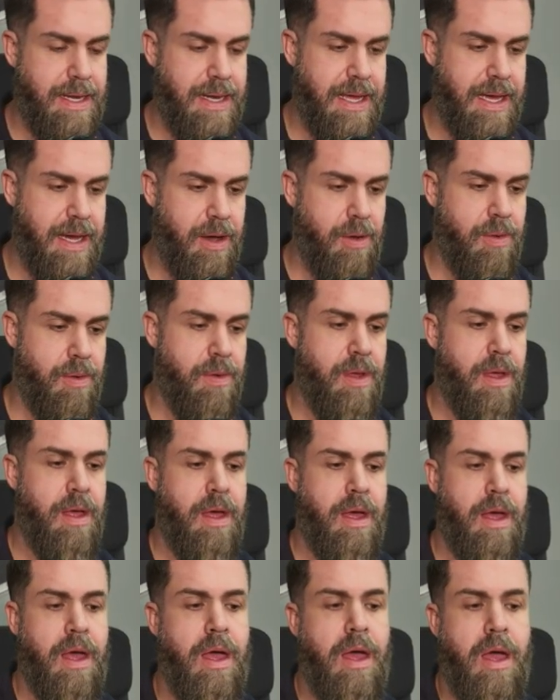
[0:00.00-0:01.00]
Now,
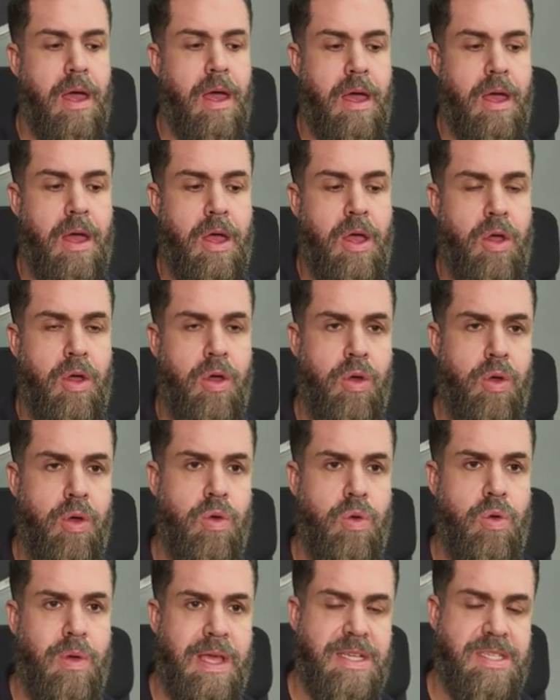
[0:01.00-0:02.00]

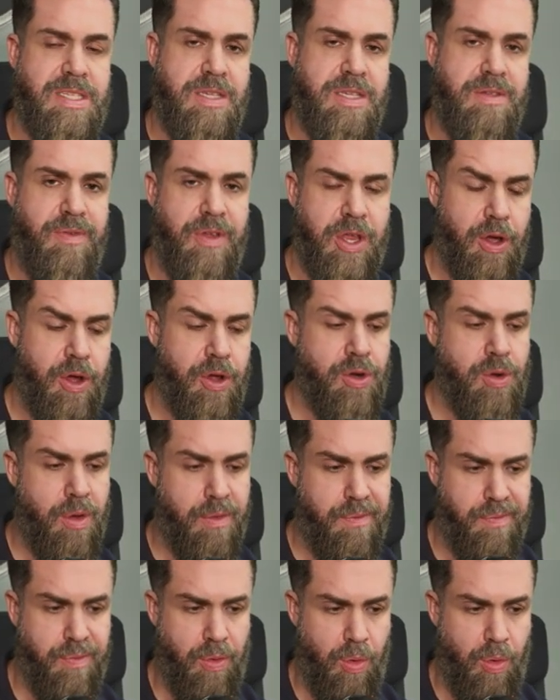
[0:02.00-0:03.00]
who is this video
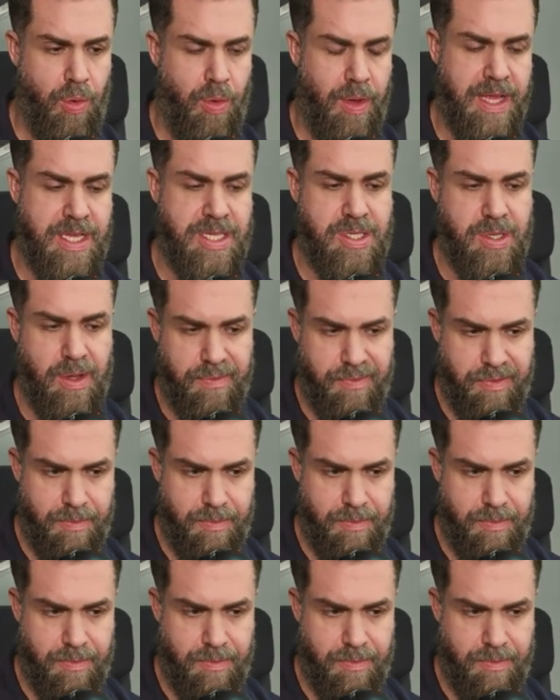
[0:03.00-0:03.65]
not for? It's not